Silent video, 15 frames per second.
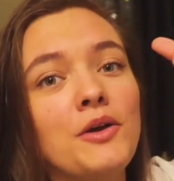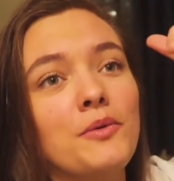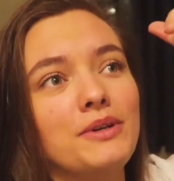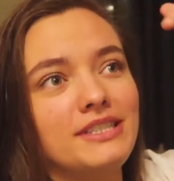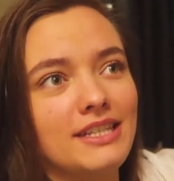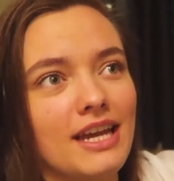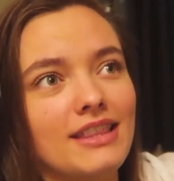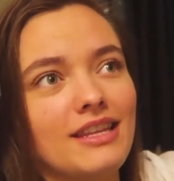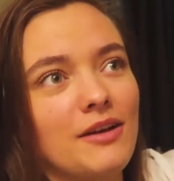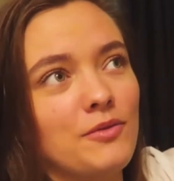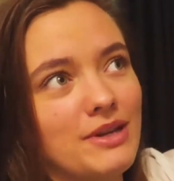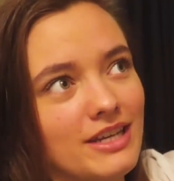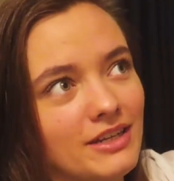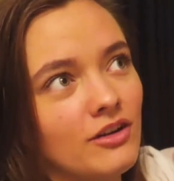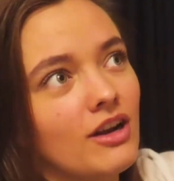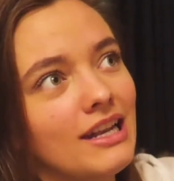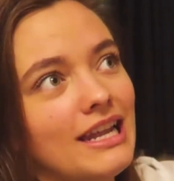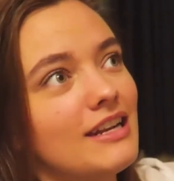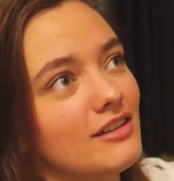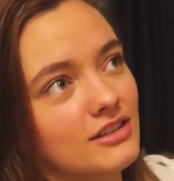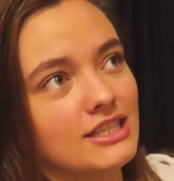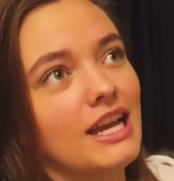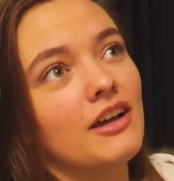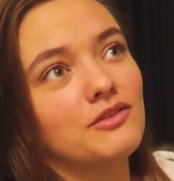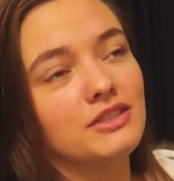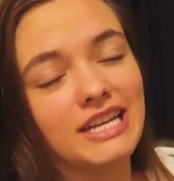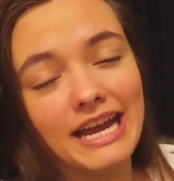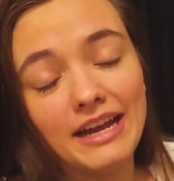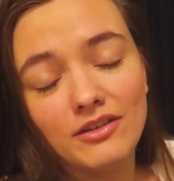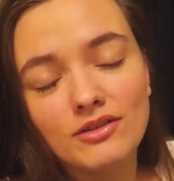We said that we cannot let ourselves
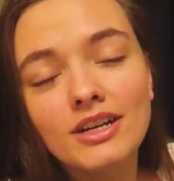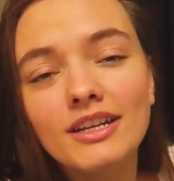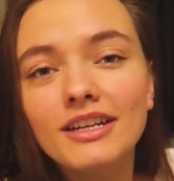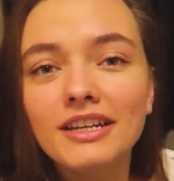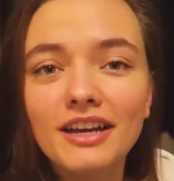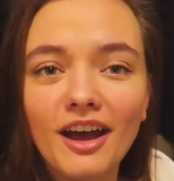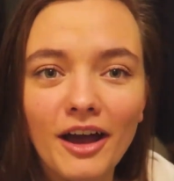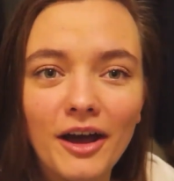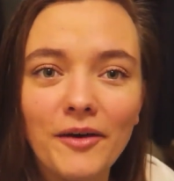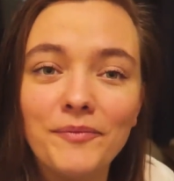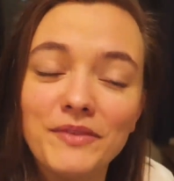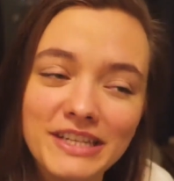down uh,